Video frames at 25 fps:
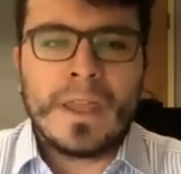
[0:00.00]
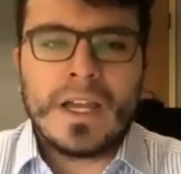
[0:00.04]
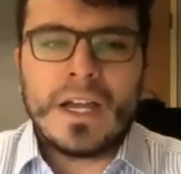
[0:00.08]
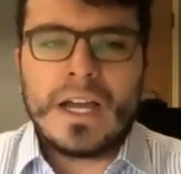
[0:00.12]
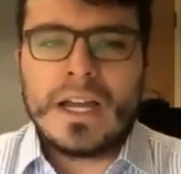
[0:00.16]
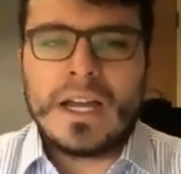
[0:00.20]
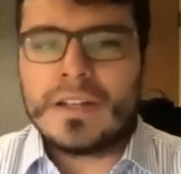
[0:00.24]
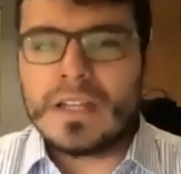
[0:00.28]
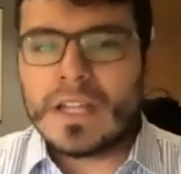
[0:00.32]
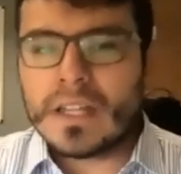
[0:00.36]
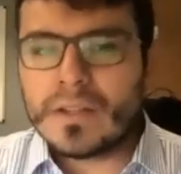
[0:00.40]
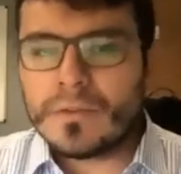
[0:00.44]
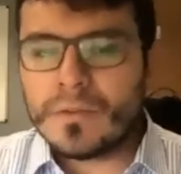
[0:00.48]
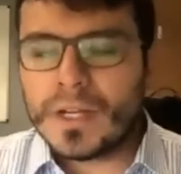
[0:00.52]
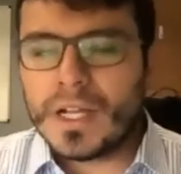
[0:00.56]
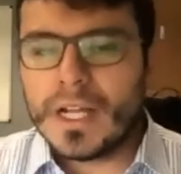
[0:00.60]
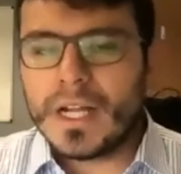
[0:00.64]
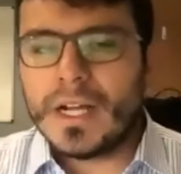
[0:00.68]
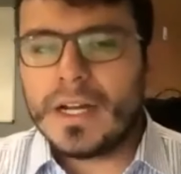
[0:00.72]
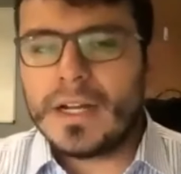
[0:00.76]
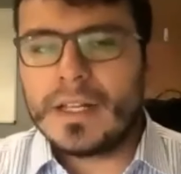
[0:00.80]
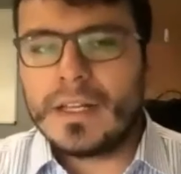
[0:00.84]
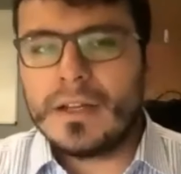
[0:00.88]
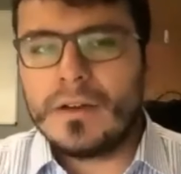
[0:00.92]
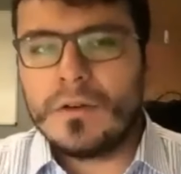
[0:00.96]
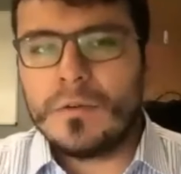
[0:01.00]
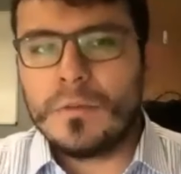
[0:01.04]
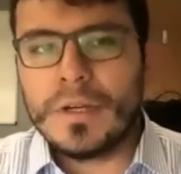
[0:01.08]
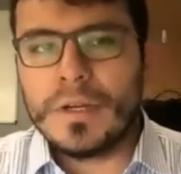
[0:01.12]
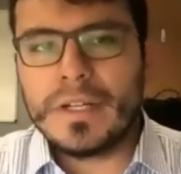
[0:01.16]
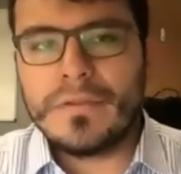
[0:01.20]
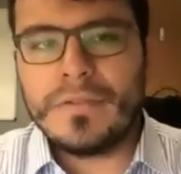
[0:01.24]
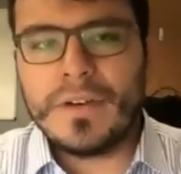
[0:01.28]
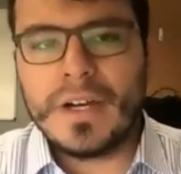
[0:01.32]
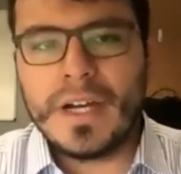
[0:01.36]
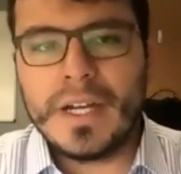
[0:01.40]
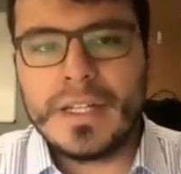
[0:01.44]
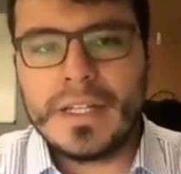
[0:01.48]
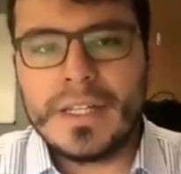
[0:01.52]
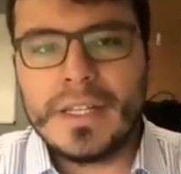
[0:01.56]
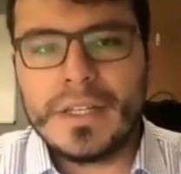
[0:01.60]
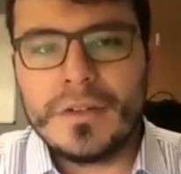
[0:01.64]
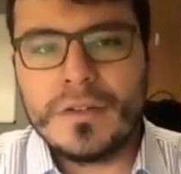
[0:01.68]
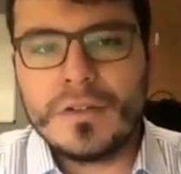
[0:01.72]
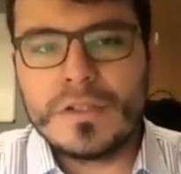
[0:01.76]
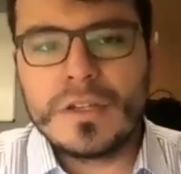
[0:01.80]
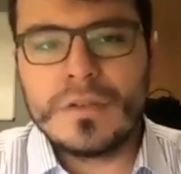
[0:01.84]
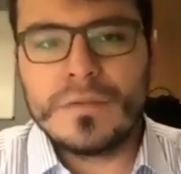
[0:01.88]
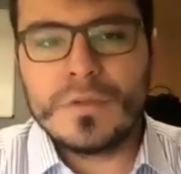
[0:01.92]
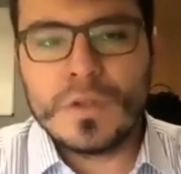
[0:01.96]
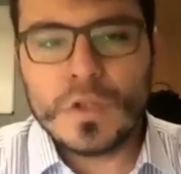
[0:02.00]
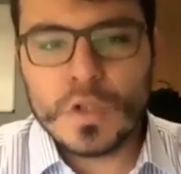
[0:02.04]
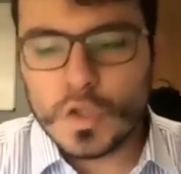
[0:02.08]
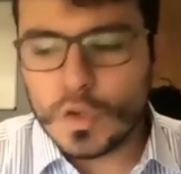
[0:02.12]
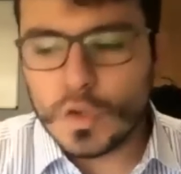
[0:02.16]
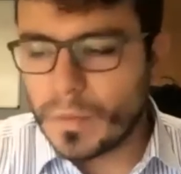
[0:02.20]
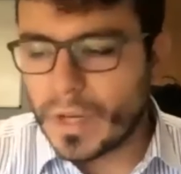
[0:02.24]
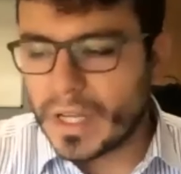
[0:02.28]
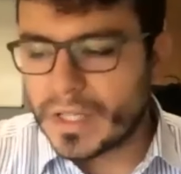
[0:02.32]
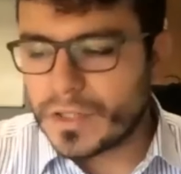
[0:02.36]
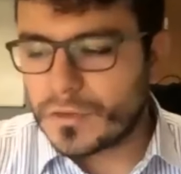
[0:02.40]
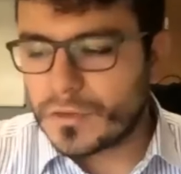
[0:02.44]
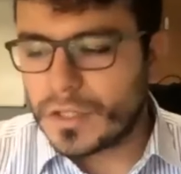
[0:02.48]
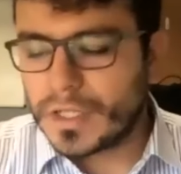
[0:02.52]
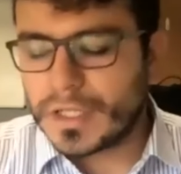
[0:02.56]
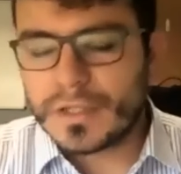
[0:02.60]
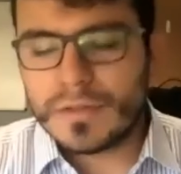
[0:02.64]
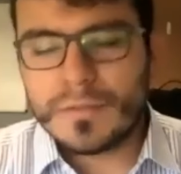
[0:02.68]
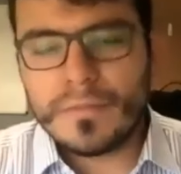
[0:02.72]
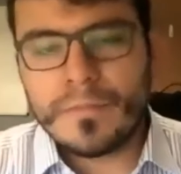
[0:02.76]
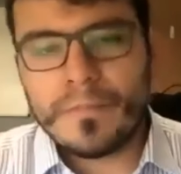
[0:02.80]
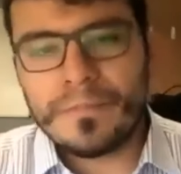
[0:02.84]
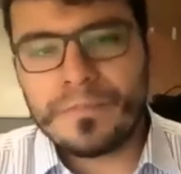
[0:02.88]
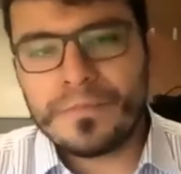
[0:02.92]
And that we got, we defined the use of two metrics.